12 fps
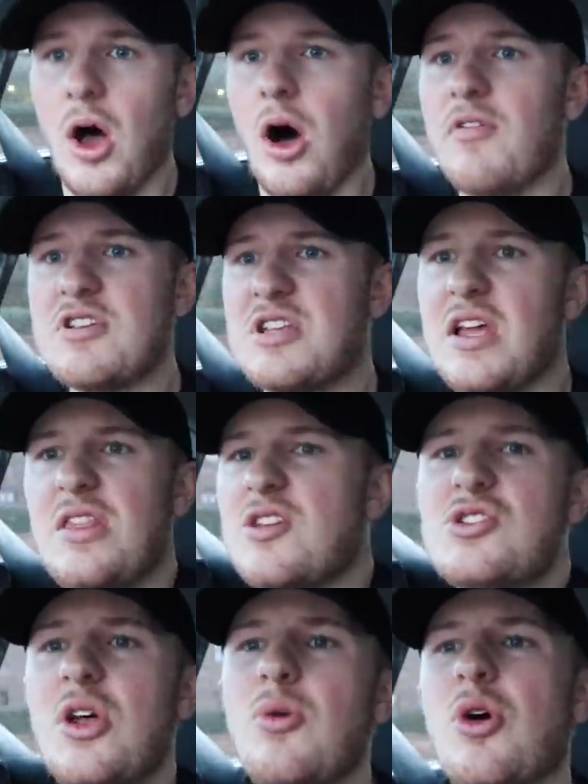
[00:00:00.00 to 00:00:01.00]
obviously
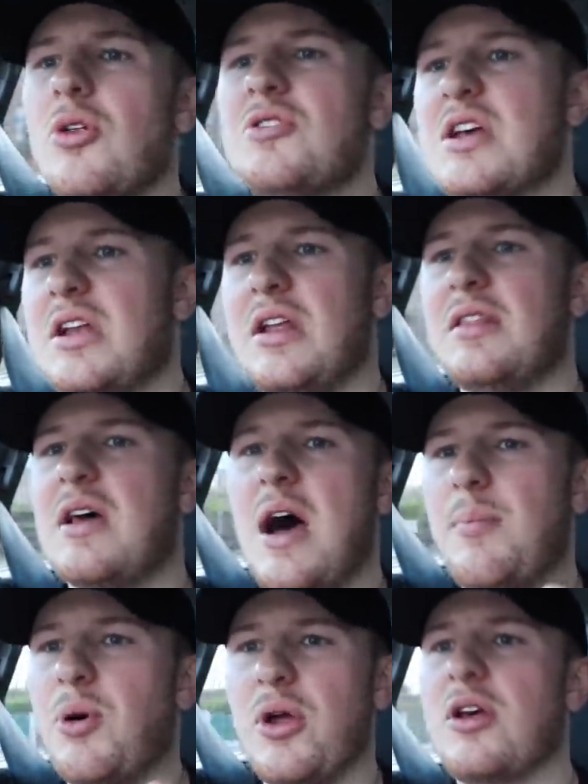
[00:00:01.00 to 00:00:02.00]
there's no content in
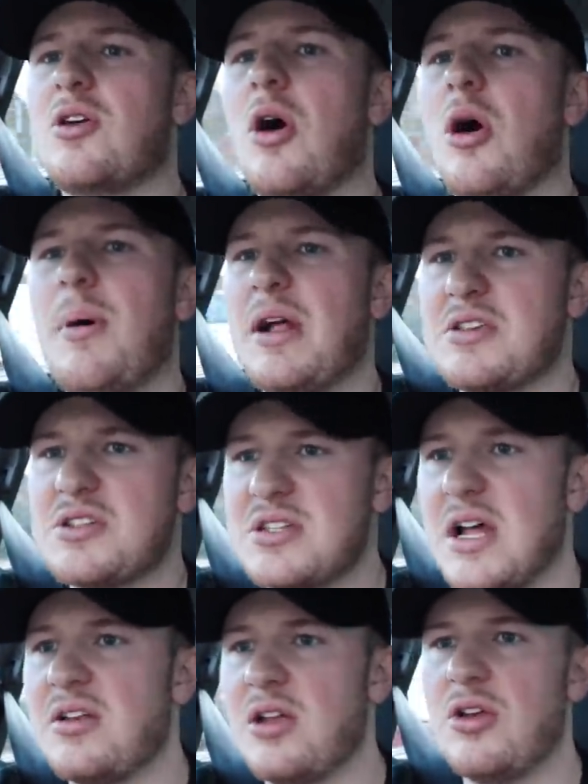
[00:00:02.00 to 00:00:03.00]
that, putting a car back to
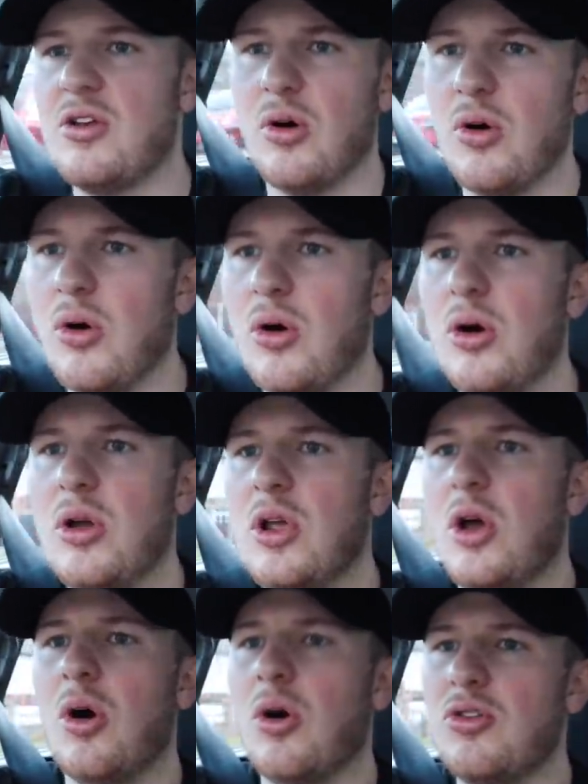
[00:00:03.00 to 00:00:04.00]
standard or
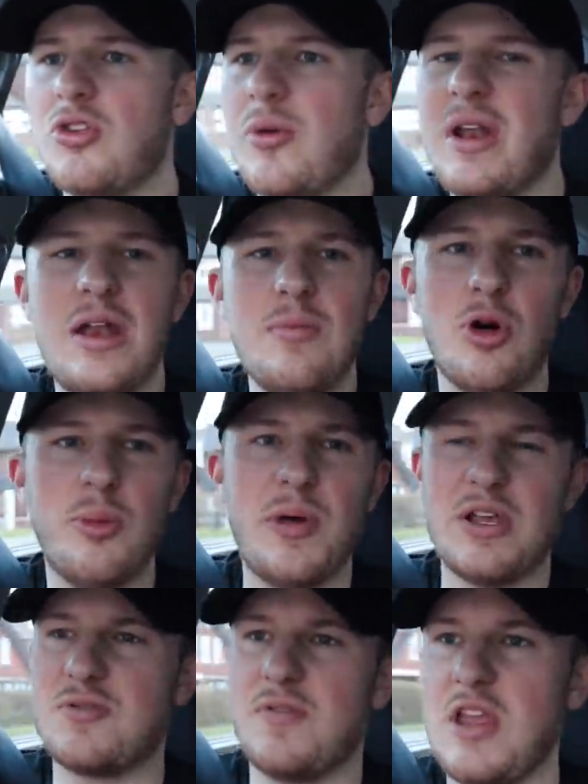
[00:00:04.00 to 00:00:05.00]
doing any more
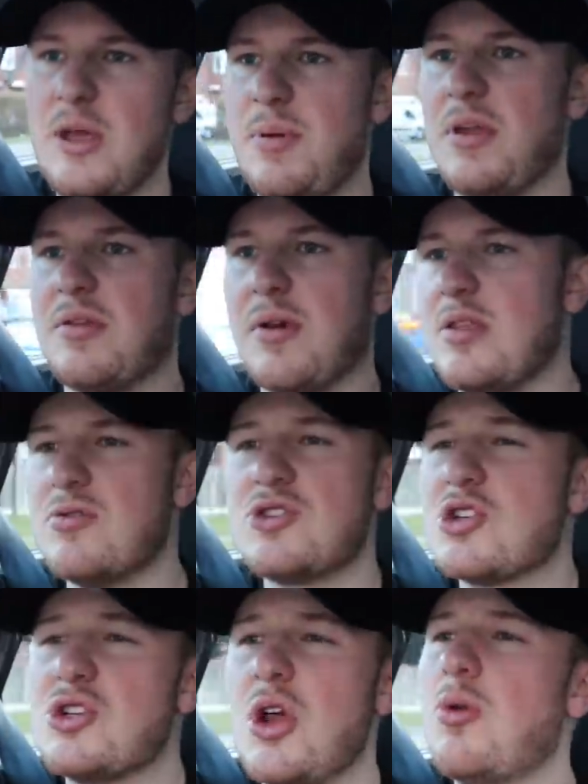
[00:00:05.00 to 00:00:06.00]
bits with the EP3. There's
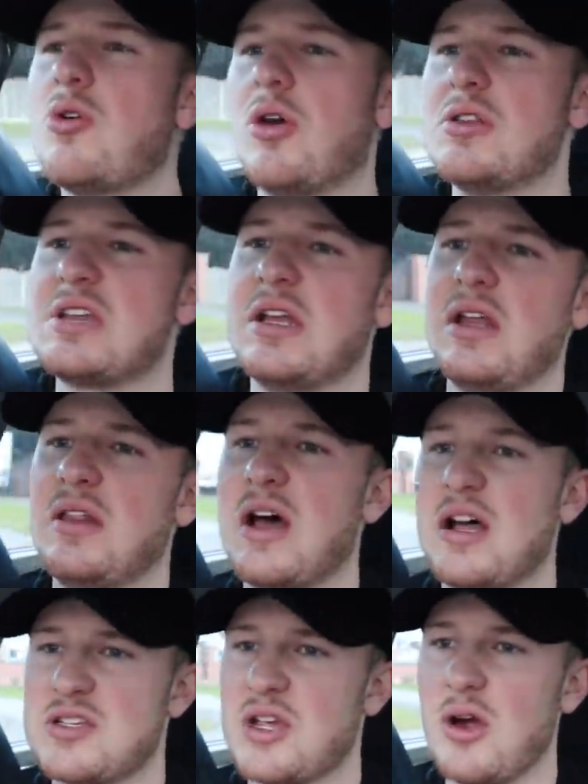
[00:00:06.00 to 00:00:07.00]
just no content in
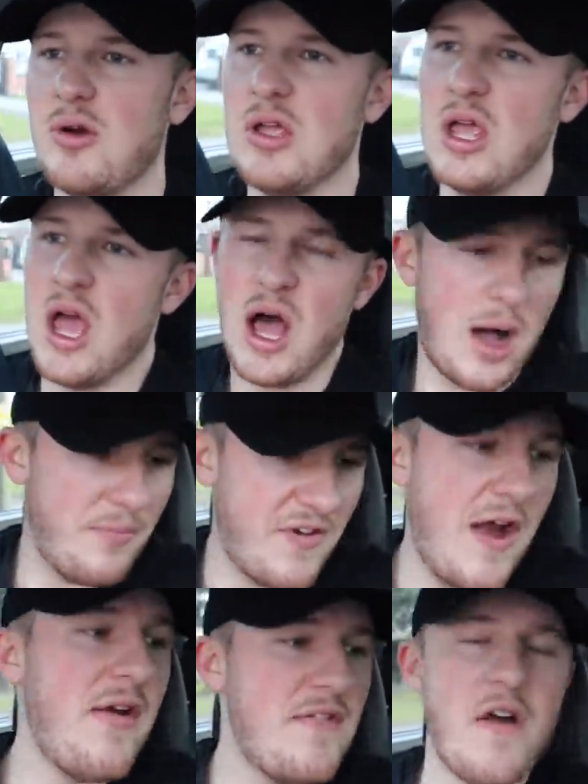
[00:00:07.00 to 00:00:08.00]
that. So I'm
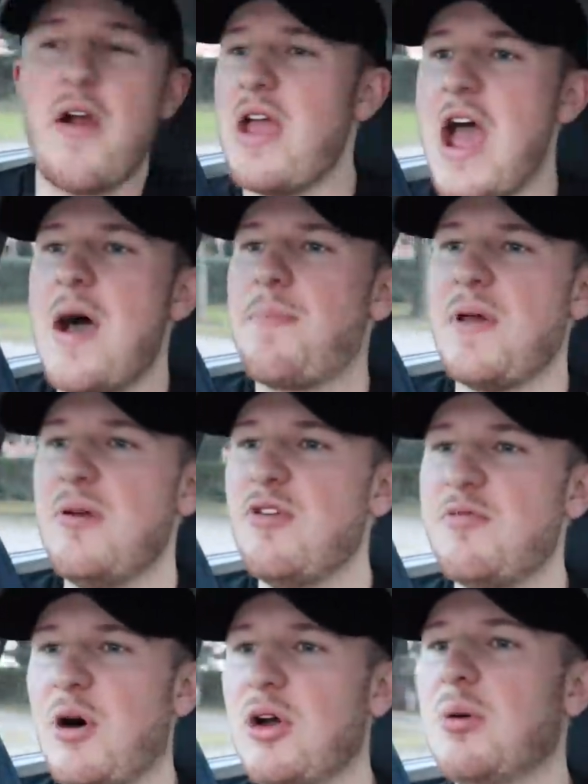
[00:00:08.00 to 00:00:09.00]
very, very happy
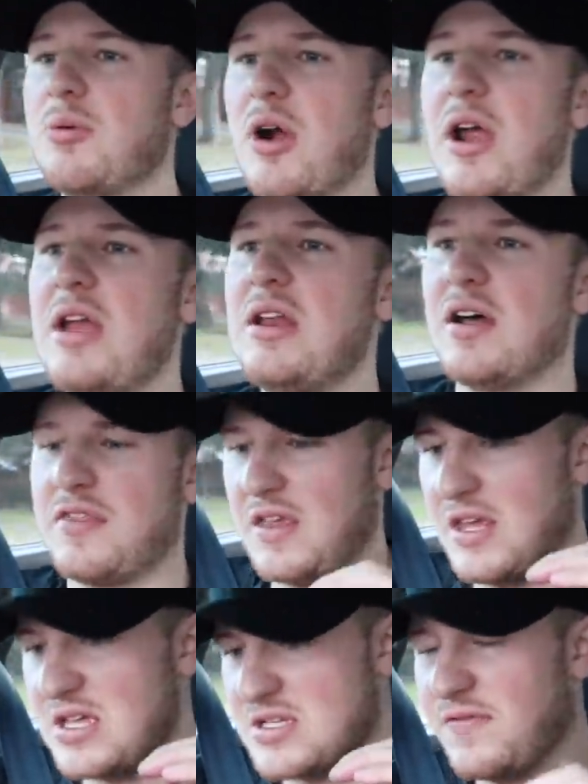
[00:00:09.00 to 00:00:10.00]
with my upgrade. I
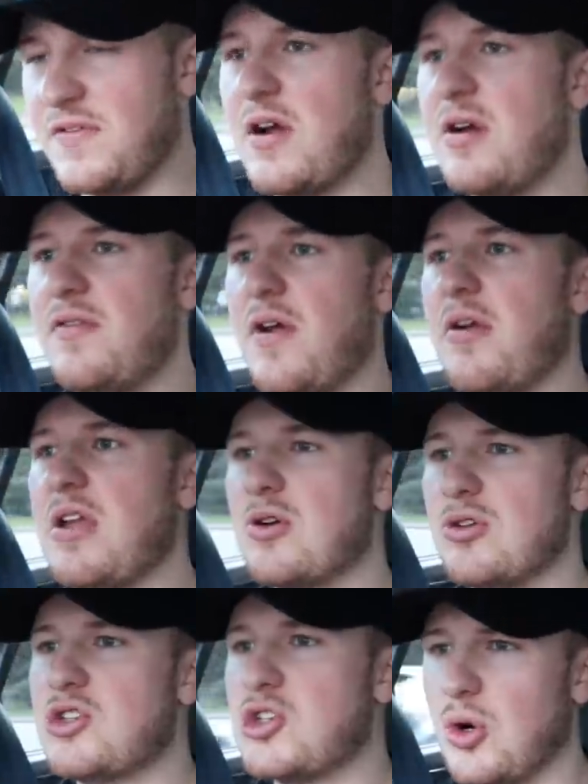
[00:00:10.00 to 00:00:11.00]
think it's a very, very
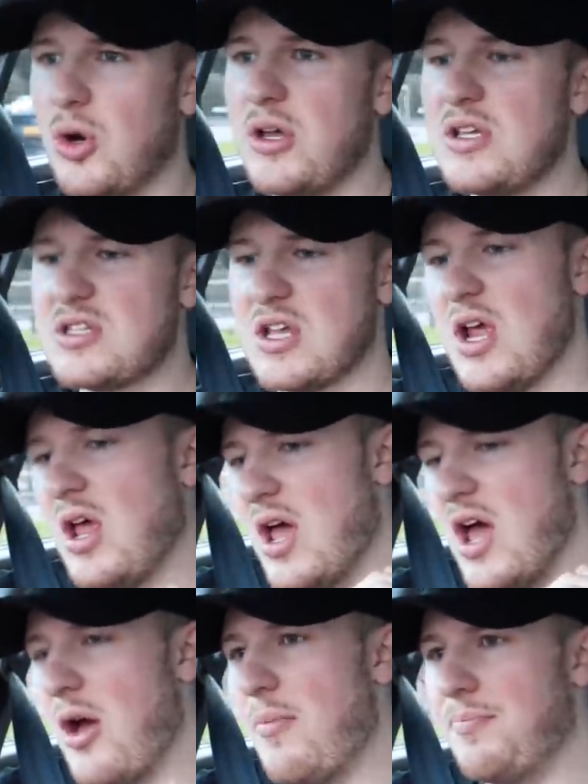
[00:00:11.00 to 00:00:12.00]
good choice.
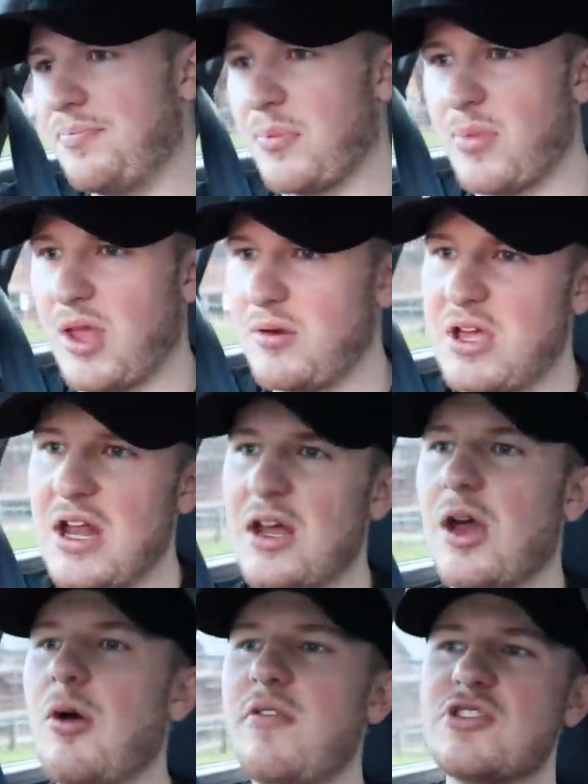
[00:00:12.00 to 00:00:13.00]
Gonna
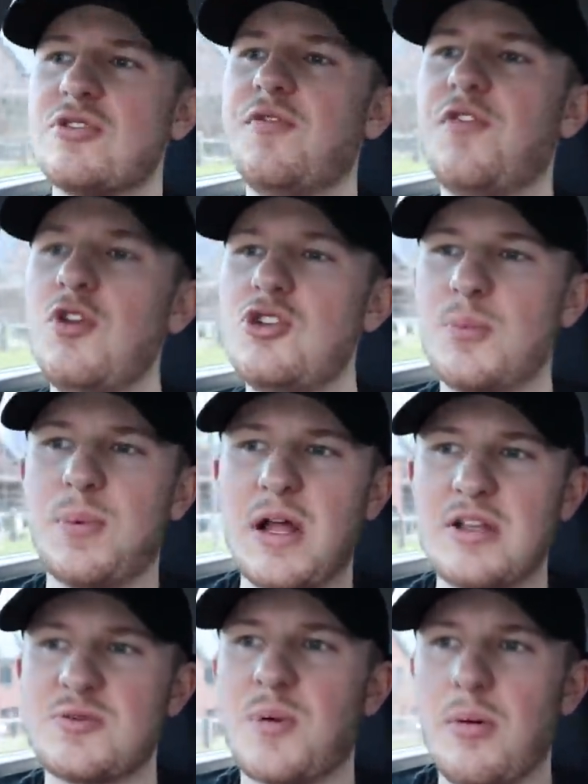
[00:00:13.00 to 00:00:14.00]
go over some future
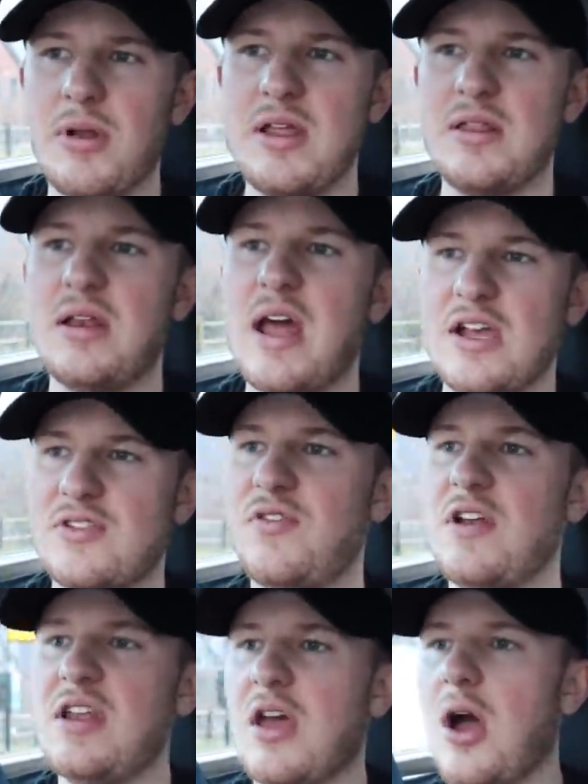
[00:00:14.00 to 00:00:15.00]
plans probably in the next
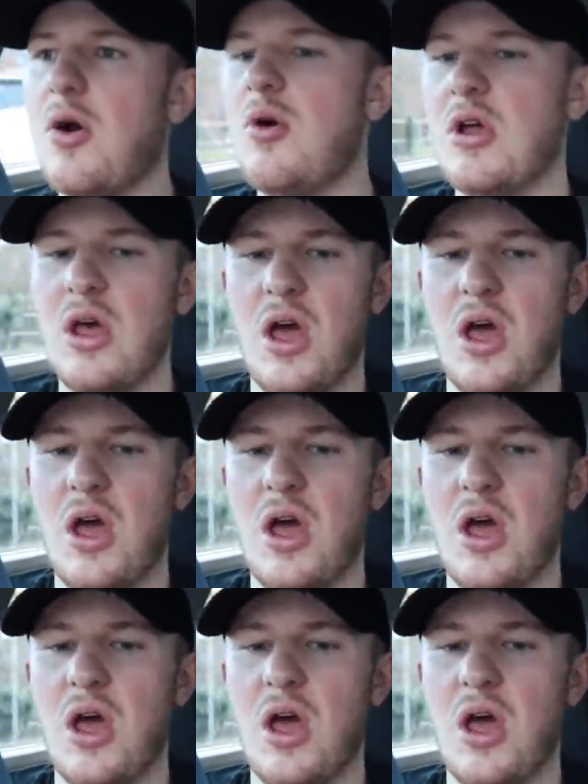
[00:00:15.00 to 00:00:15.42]
video.